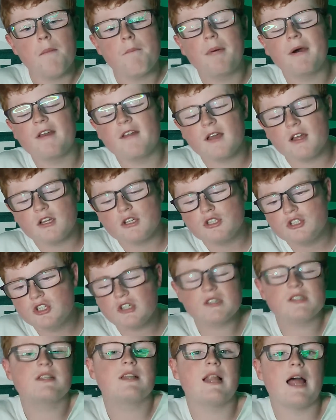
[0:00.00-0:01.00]
But
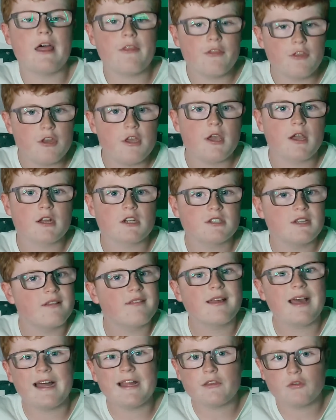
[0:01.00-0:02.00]
just glad the New York
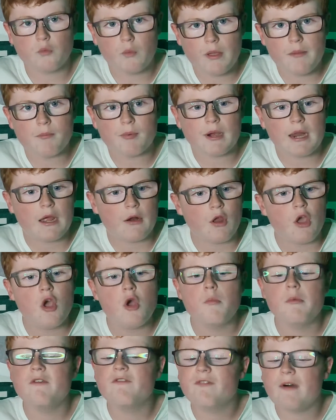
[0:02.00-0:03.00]
Jets got Duane Brown.
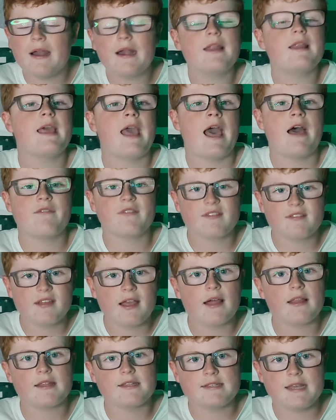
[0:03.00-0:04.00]
We finally have a
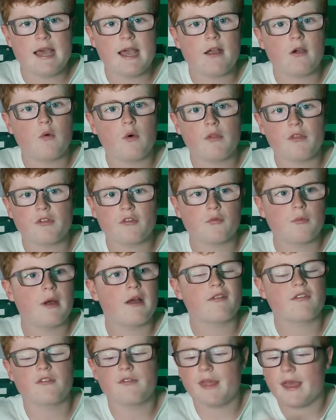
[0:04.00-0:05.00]
solid tackle on this
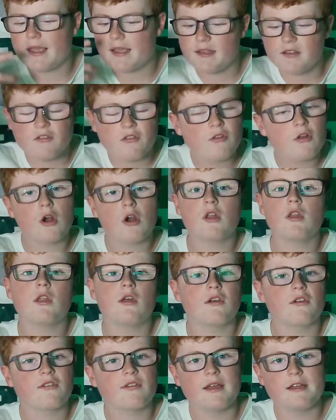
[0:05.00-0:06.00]
roster that can start
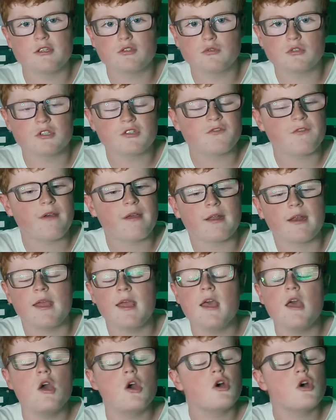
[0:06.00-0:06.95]
alongside George Fant.